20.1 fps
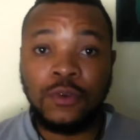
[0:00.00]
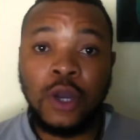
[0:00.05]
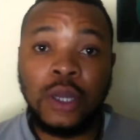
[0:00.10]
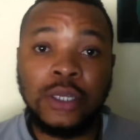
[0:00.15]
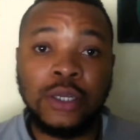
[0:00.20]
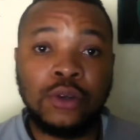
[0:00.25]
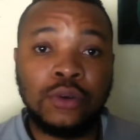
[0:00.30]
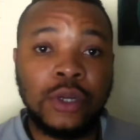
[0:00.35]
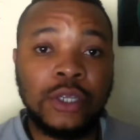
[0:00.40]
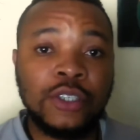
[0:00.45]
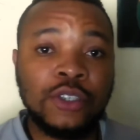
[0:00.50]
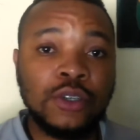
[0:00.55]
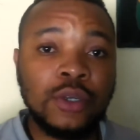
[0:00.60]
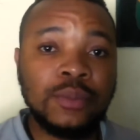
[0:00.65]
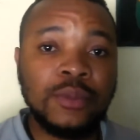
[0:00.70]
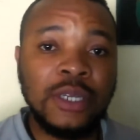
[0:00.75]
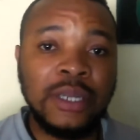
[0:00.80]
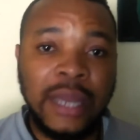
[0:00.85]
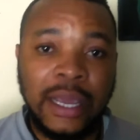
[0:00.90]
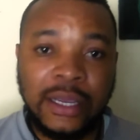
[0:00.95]
got the great script. The
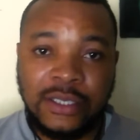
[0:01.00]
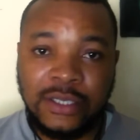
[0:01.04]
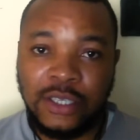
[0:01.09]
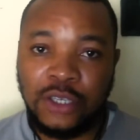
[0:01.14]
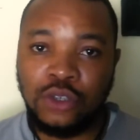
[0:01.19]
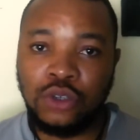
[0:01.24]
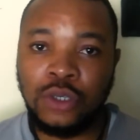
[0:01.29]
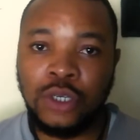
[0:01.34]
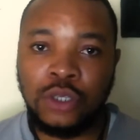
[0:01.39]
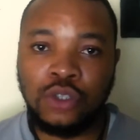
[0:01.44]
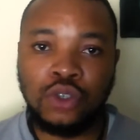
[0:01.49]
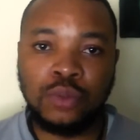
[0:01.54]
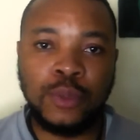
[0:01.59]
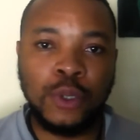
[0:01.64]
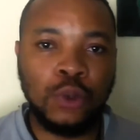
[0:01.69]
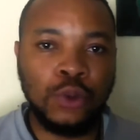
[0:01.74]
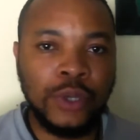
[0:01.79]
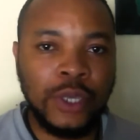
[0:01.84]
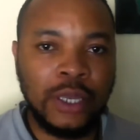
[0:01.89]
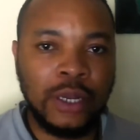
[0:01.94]
next thing you need to be
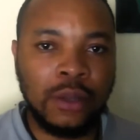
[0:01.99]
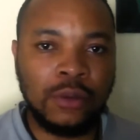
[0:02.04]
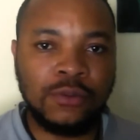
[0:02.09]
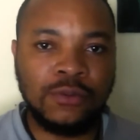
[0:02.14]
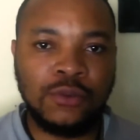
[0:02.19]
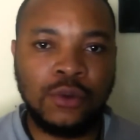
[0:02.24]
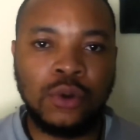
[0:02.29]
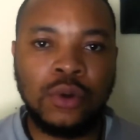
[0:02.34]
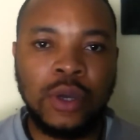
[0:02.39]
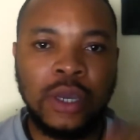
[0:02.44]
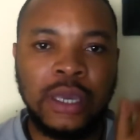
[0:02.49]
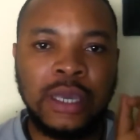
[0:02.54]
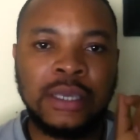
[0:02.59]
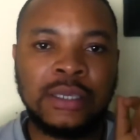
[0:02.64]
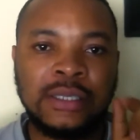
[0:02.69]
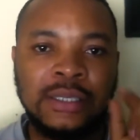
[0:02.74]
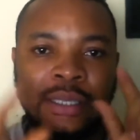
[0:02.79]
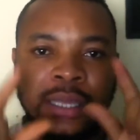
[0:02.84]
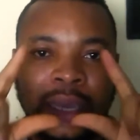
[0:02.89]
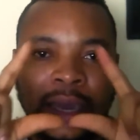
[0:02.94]
looking out for
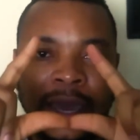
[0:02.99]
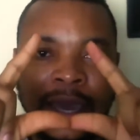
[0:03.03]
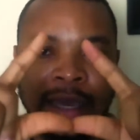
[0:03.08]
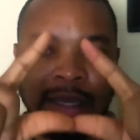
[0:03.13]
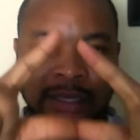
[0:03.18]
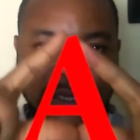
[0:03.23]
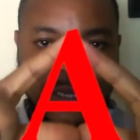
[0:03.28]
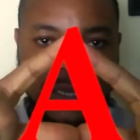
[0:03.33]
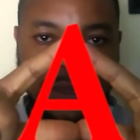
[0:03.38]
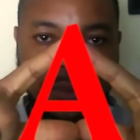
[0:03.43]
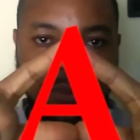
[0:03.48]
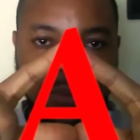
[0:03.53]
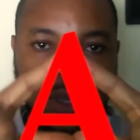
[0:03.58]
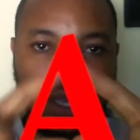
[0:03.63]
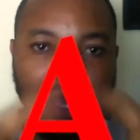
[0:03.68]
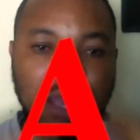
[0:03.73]
is the A team.